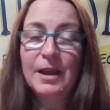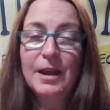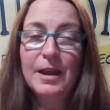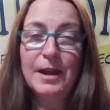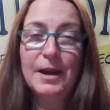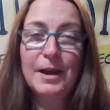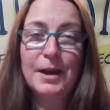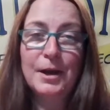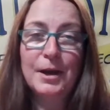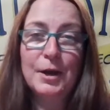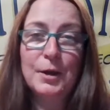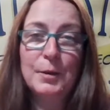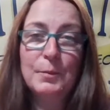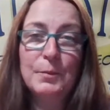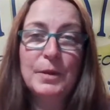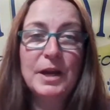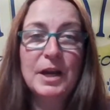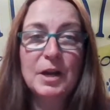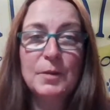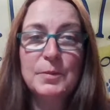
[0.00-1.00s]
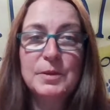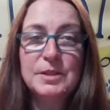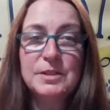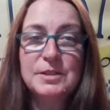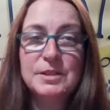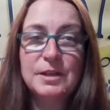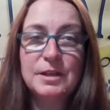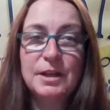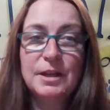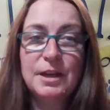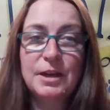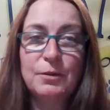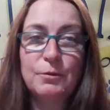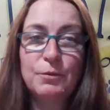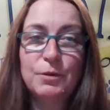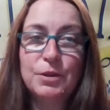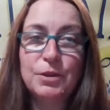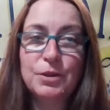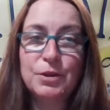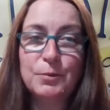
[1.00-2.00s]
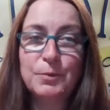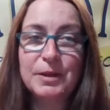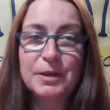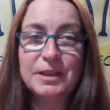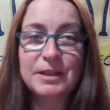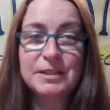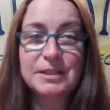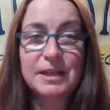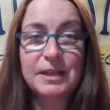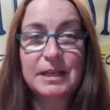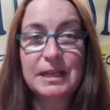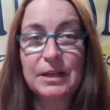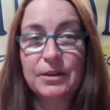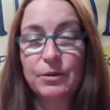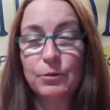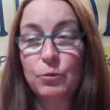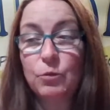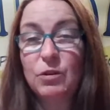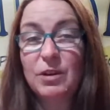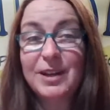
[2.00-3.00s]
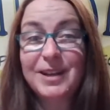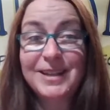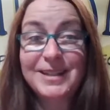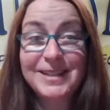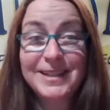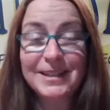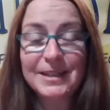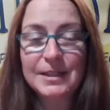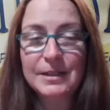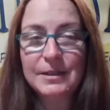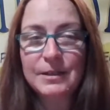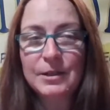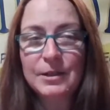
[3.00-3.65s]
parabens in it, with it not being this, that, and the other, what is in it?